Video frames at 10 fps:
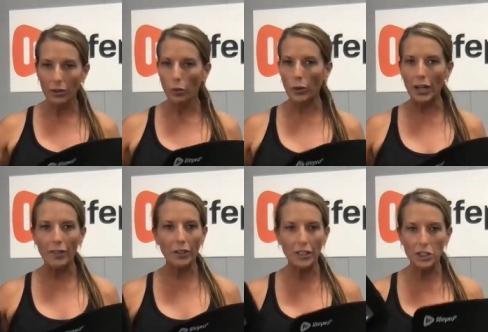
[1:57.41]

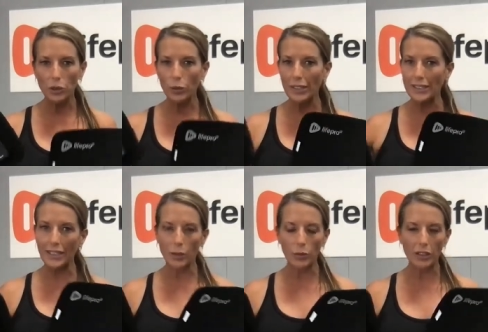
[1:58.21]
wherever it is you want to
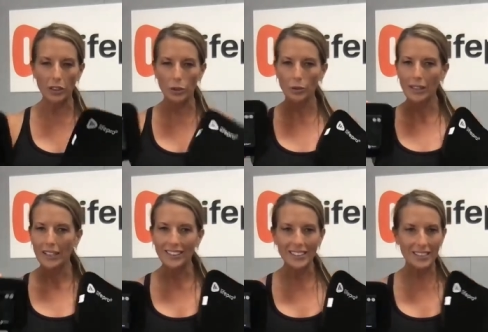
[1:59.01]
take it with you.
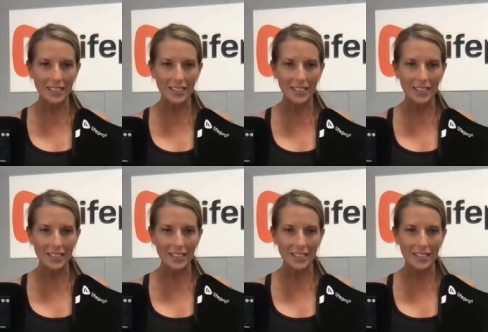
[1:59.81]
It doesn't